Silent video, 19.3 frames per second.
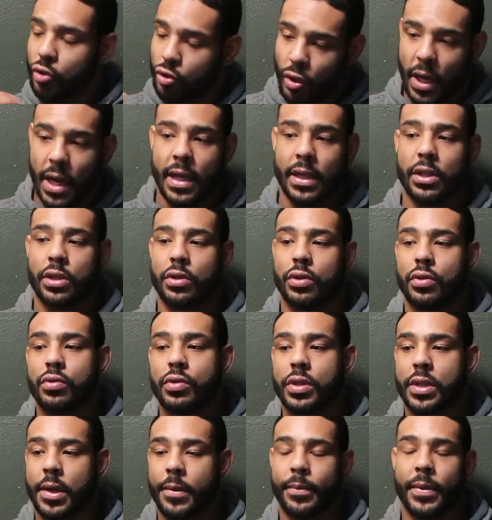trying to
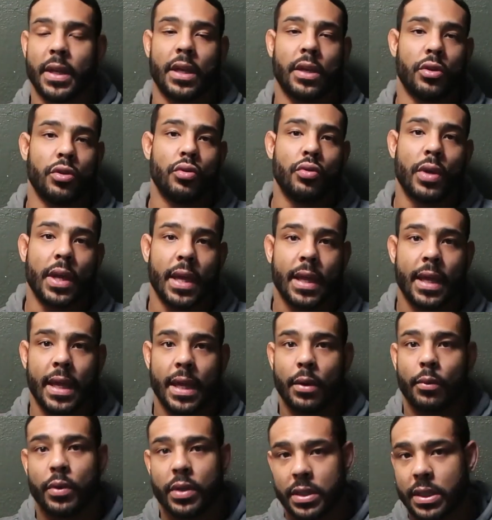do something and you get
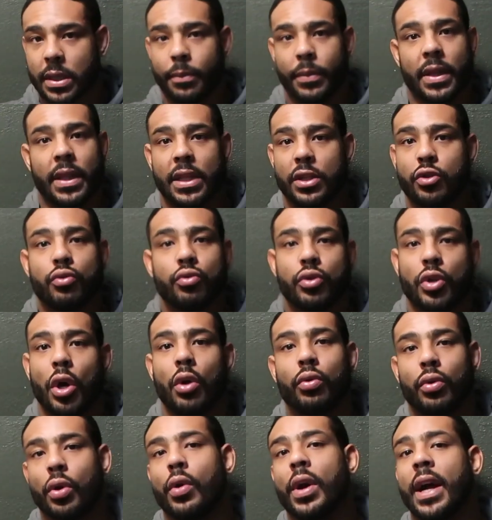hit with something that you
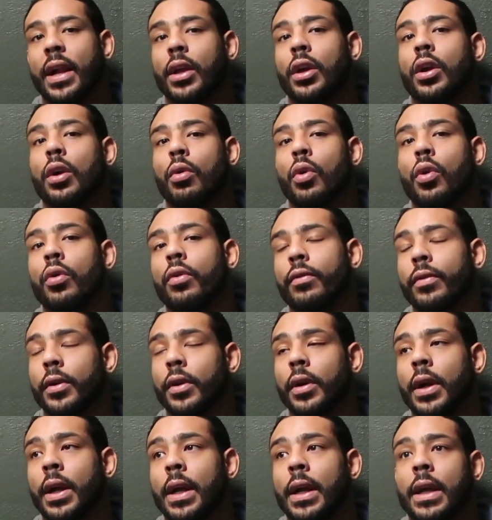don't know how to go
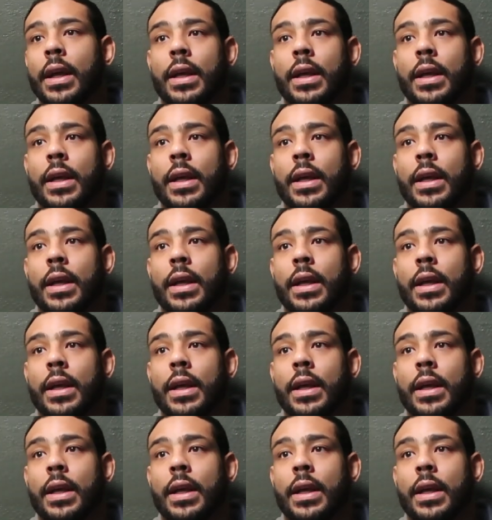over